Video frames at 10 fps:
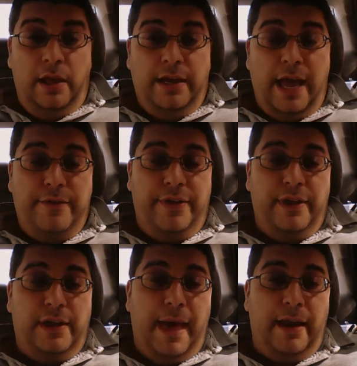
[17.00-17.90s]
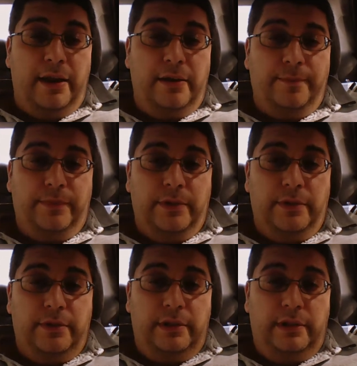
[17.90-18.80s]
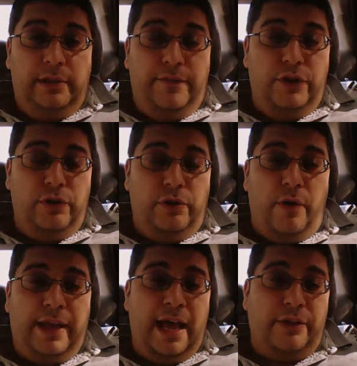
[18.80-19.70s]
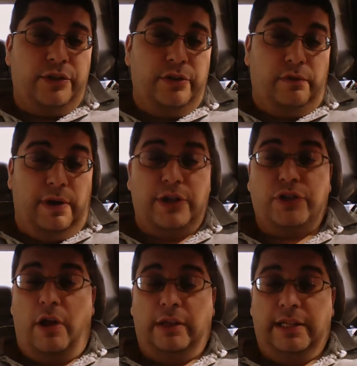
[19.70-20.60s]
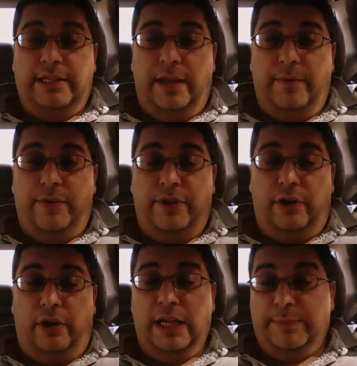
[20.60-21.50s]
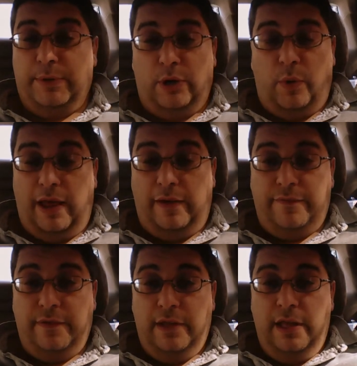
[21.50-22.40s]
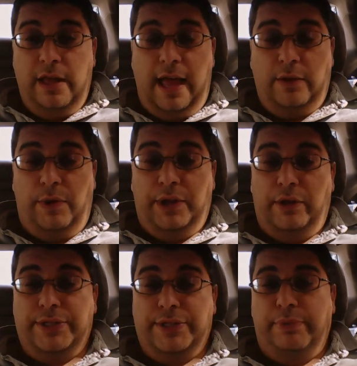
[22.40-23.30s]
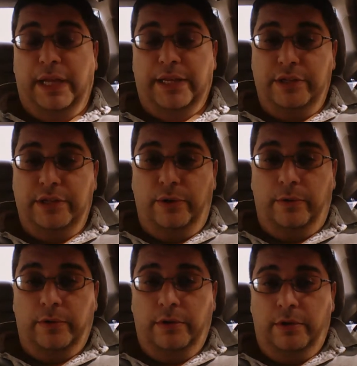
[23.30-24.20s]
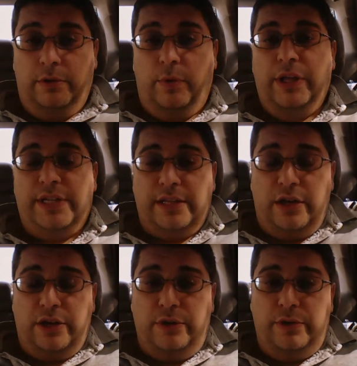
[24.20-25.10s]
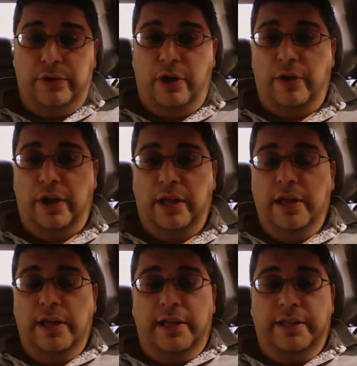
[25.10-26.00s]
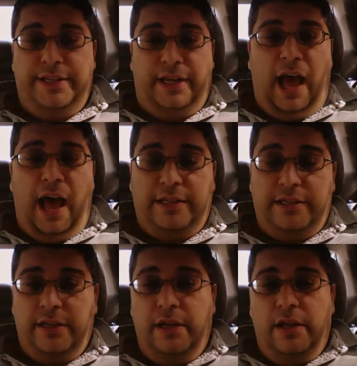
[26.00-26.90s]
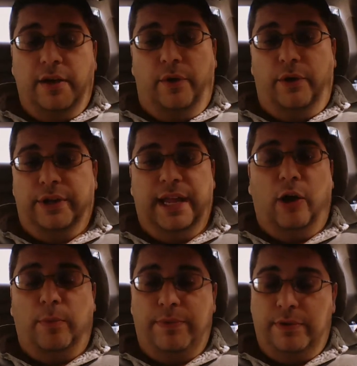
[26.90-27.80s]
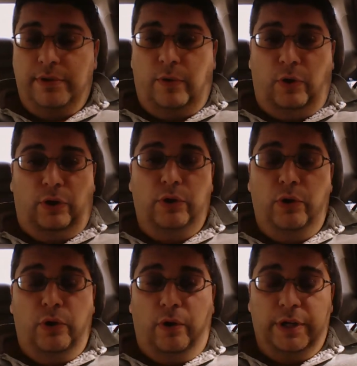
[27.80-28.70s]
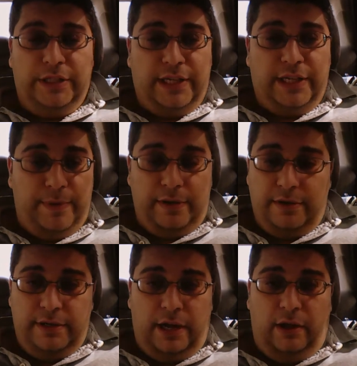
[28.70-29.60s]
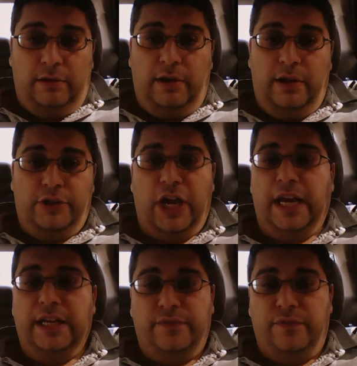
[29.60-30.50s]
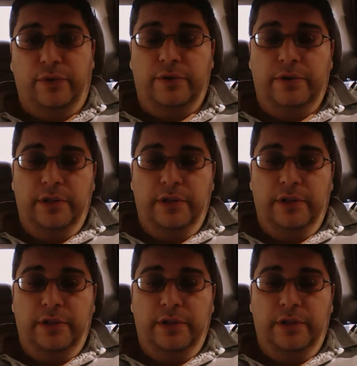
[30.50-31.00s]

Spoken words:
Now, if you think about it, if you're going out to a restaurant, let's say with your husband or wife, and you want to go someplace new, what do you tend to do? You go to Zagat or Yelp or Google and you type in, Chinese food